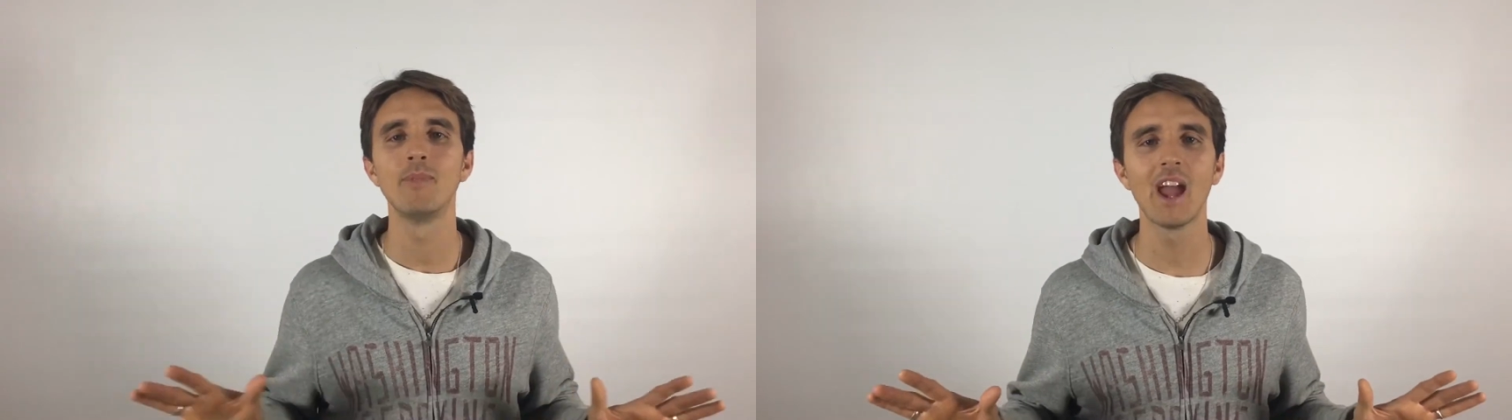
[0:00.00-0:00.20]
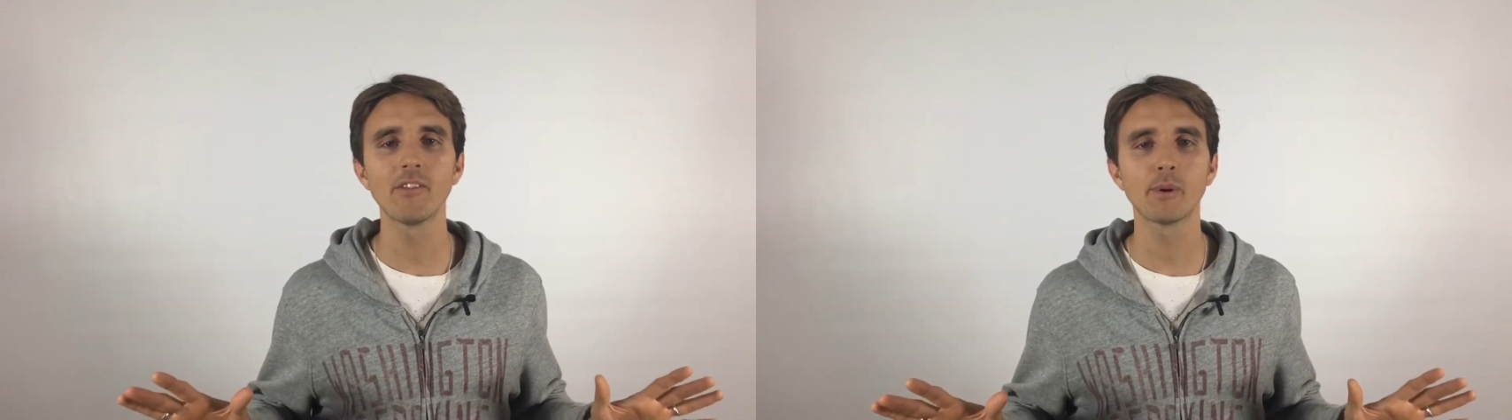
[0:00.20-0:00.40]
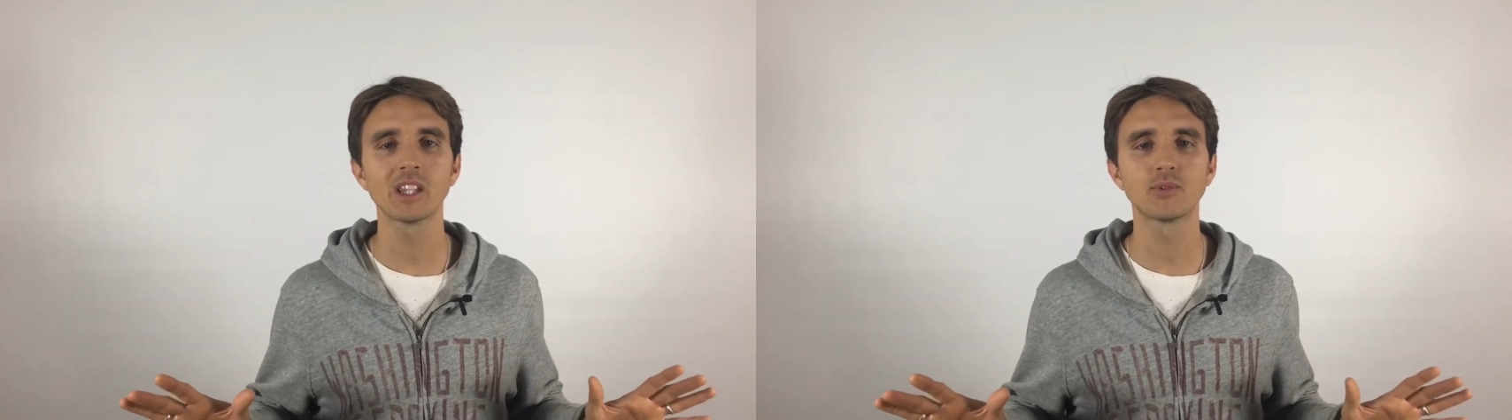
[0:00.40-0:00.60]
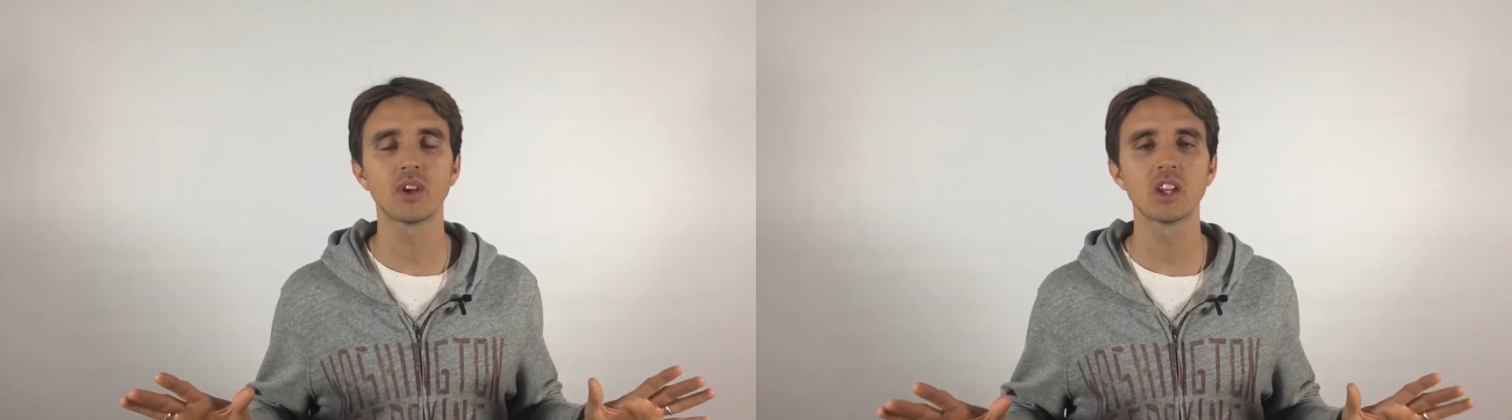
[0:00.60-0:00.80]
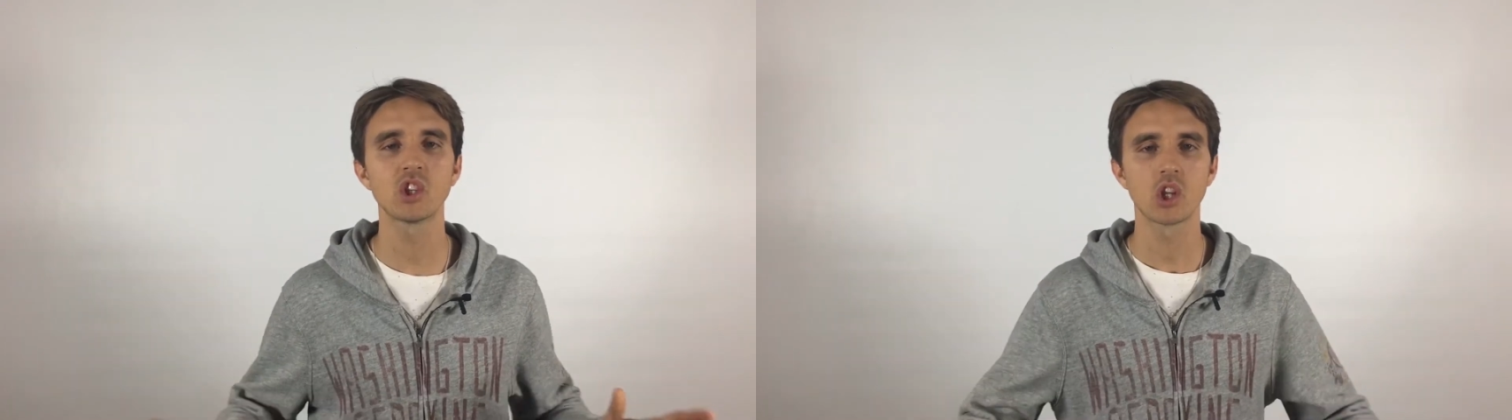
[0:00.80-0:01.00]
Everybody's
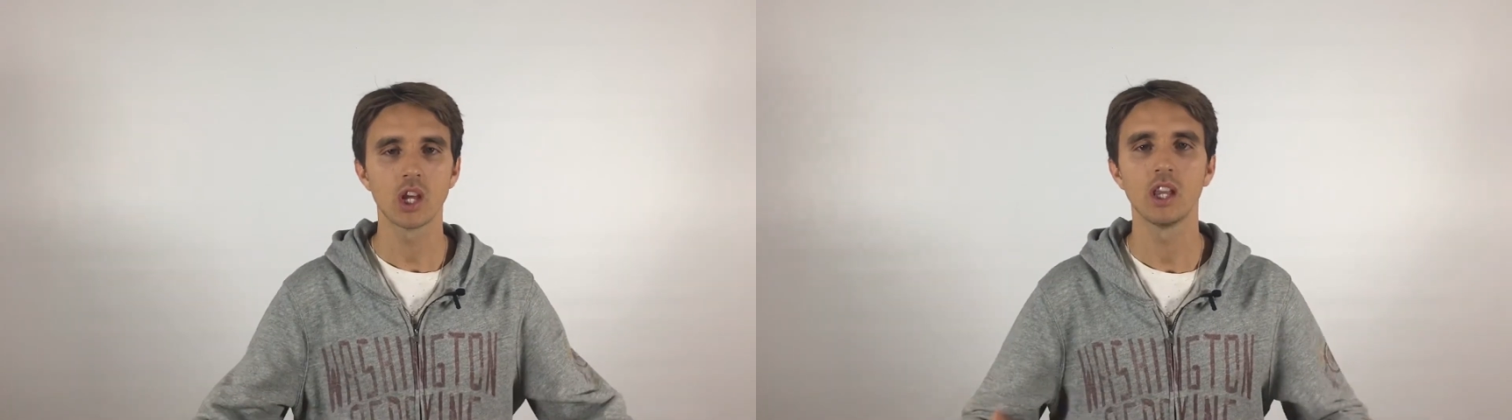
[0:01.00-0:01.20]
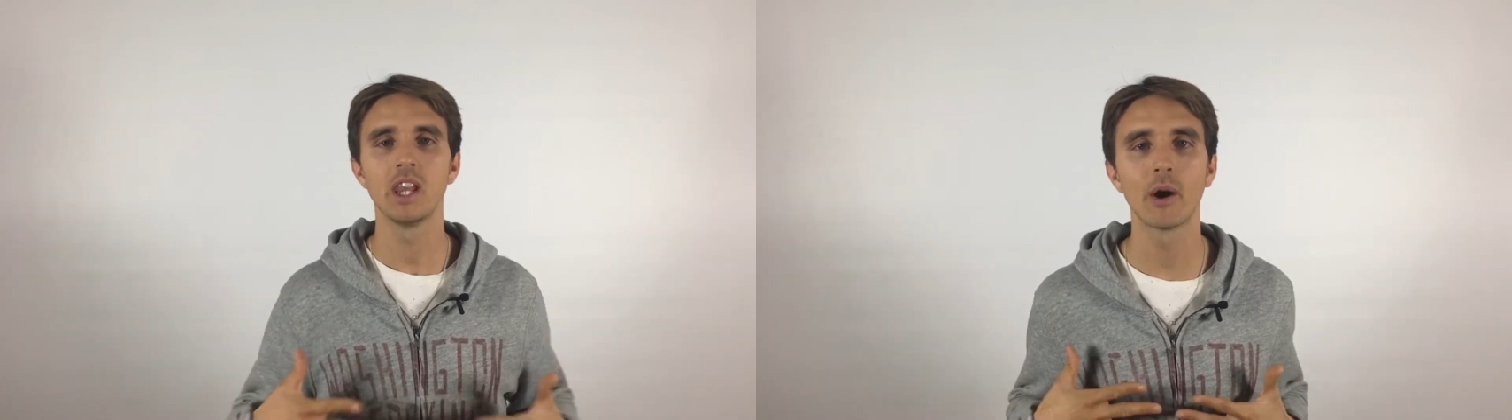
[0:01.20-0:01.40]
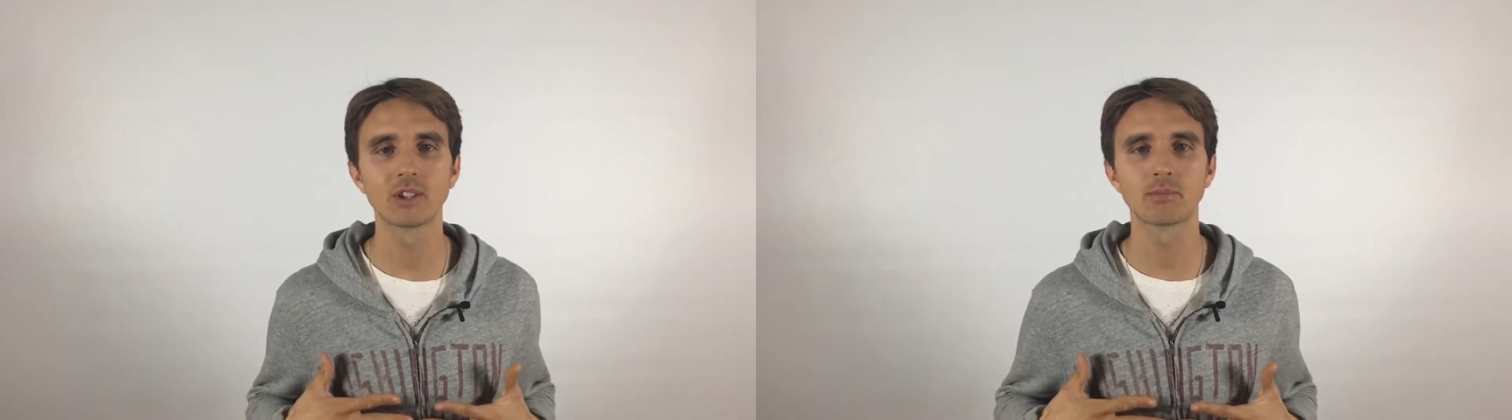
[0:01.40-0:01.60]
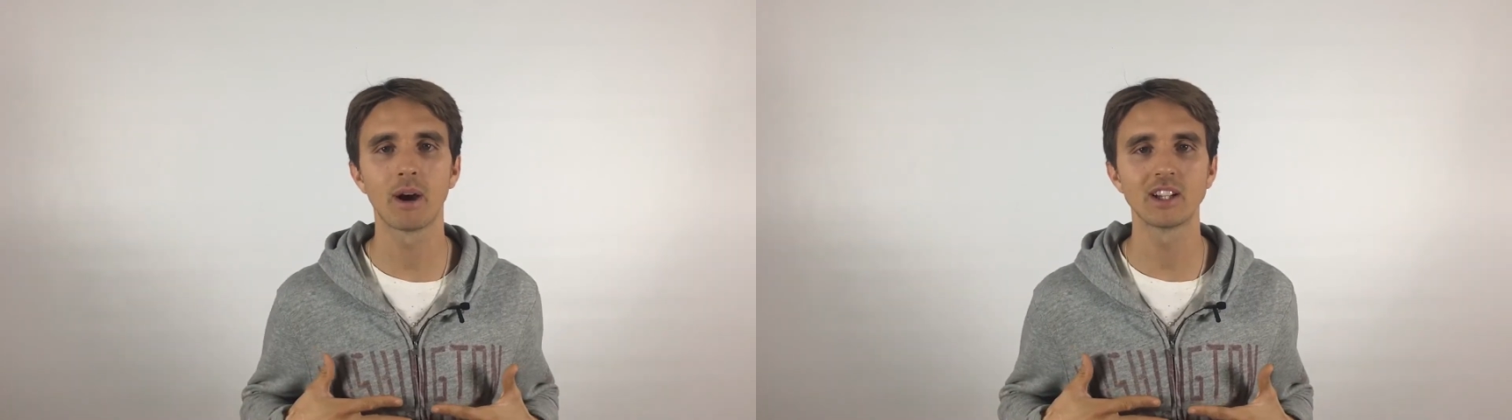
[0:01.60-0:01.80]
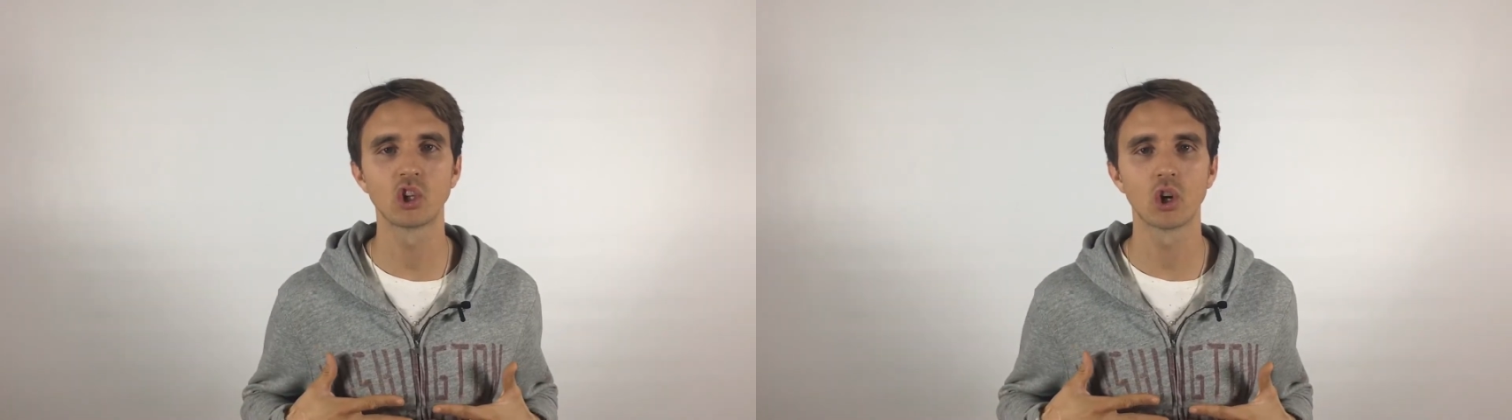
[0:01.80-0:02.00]
finished, now it's
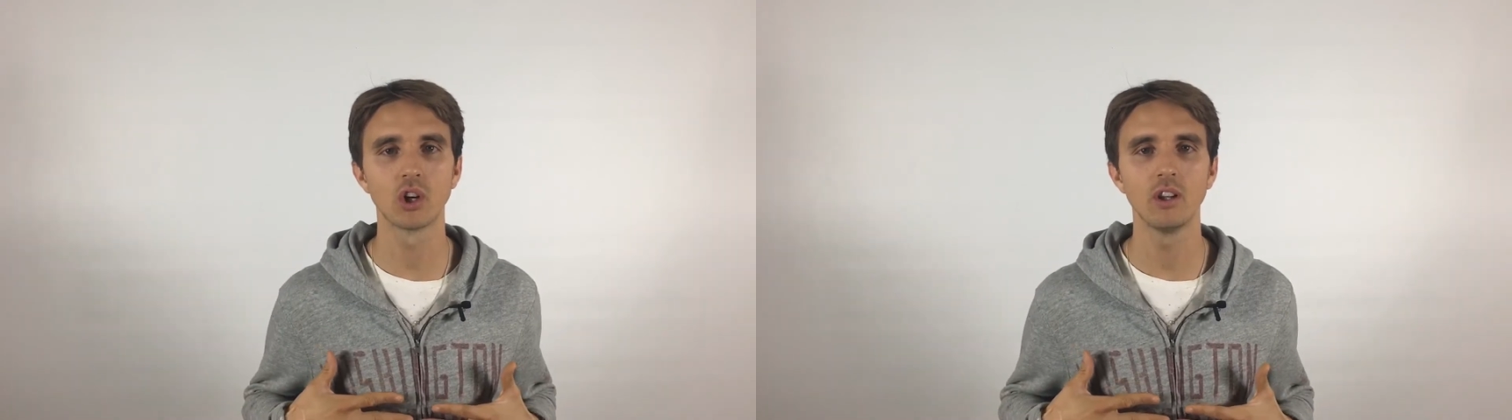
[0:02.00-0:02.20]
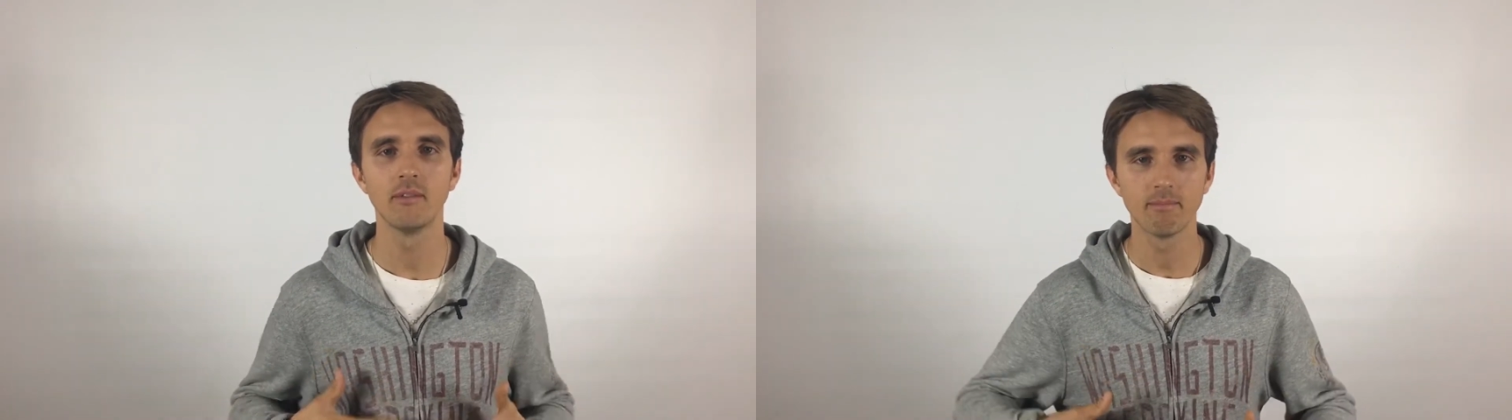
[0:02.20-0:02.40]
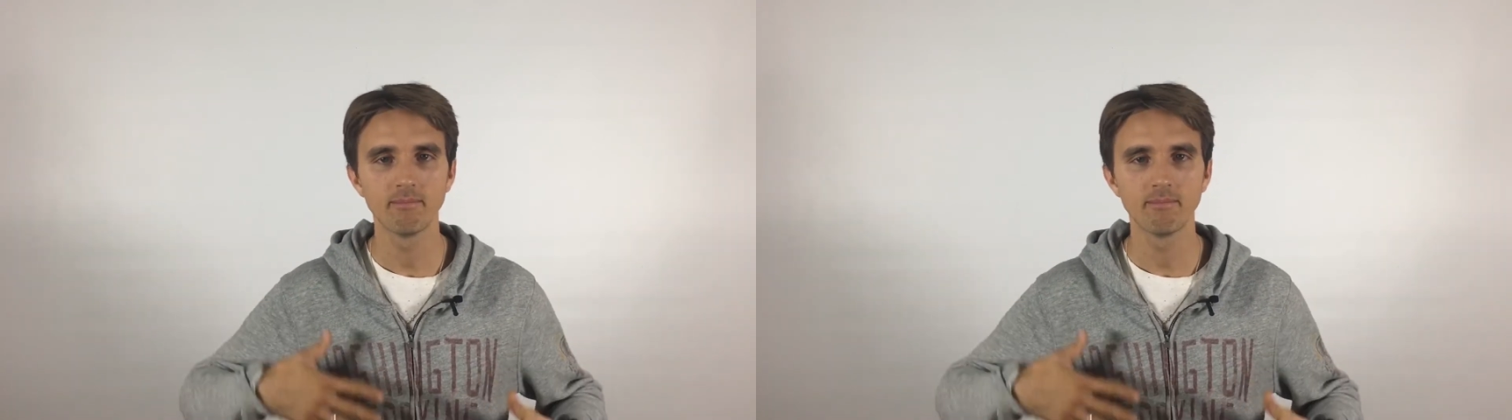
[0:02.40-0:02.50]
my turn.